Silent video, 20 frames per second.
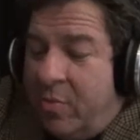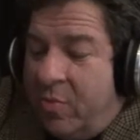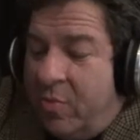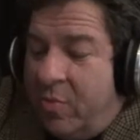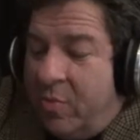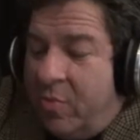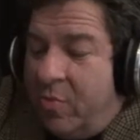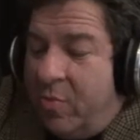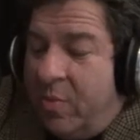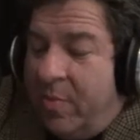
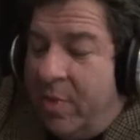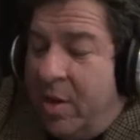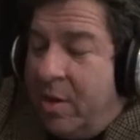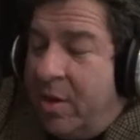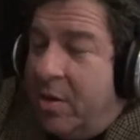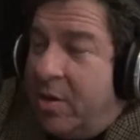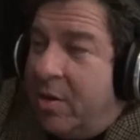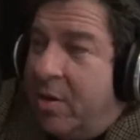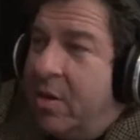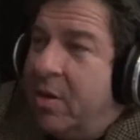
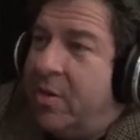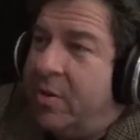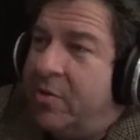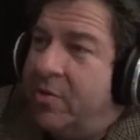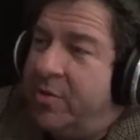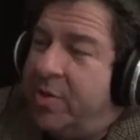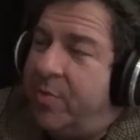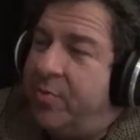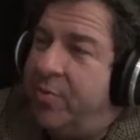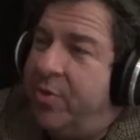remain
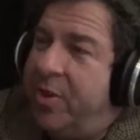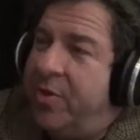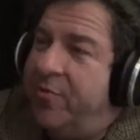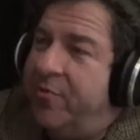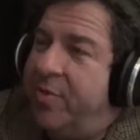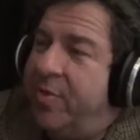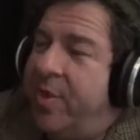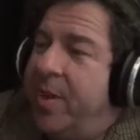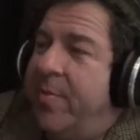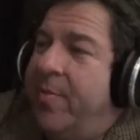separated
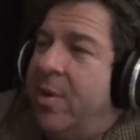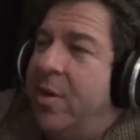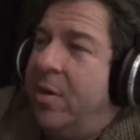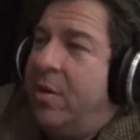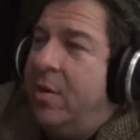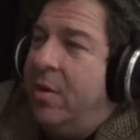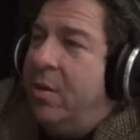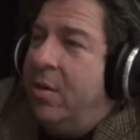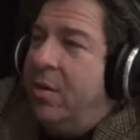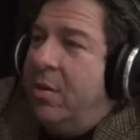from them.
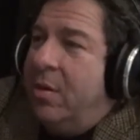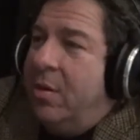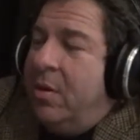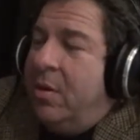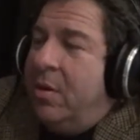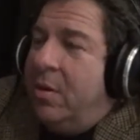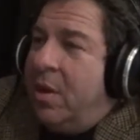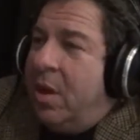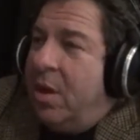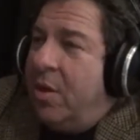
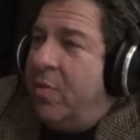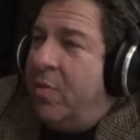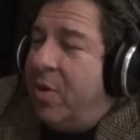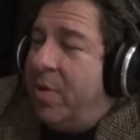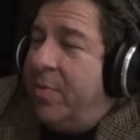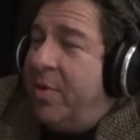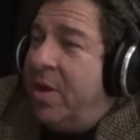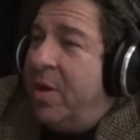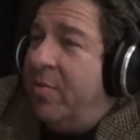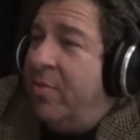I don't want
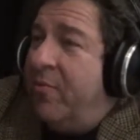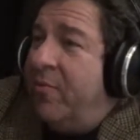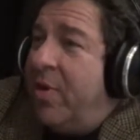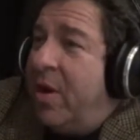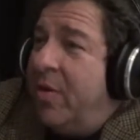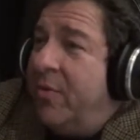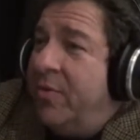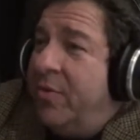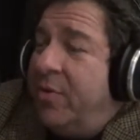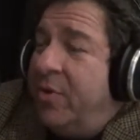to become
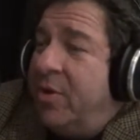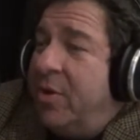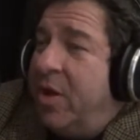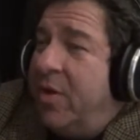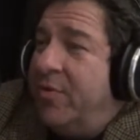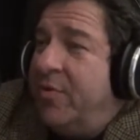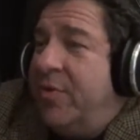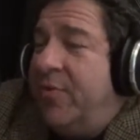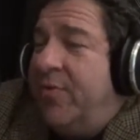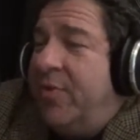involved in their
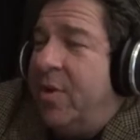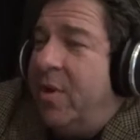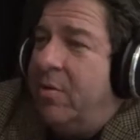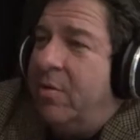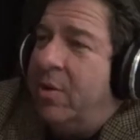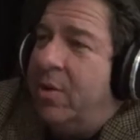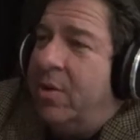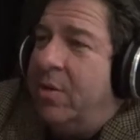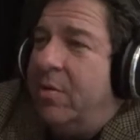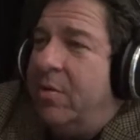lives, even though,
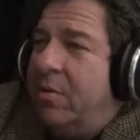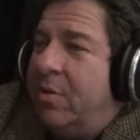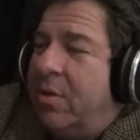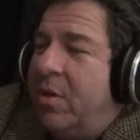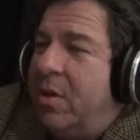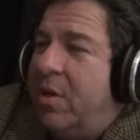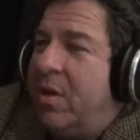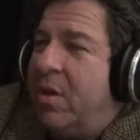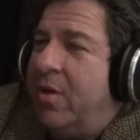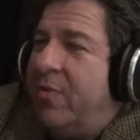
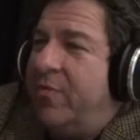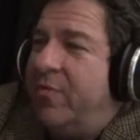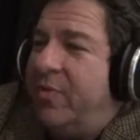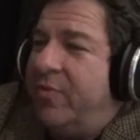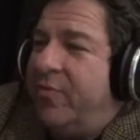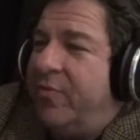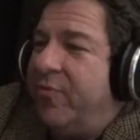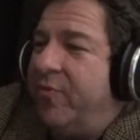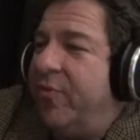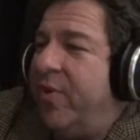I have
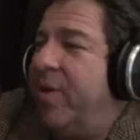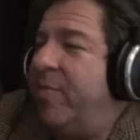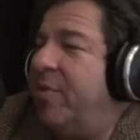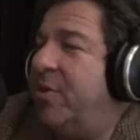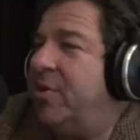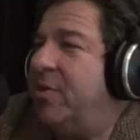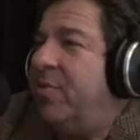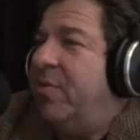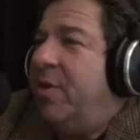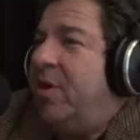different
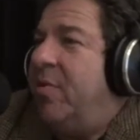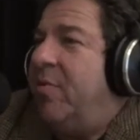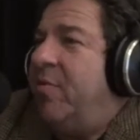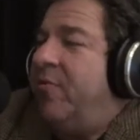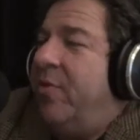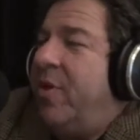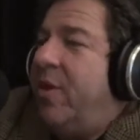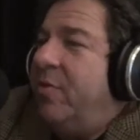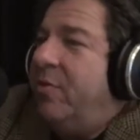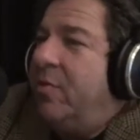families. I become
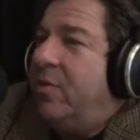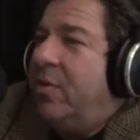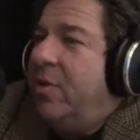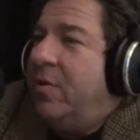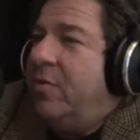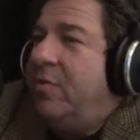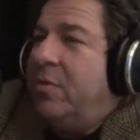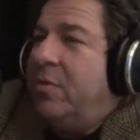involved in life.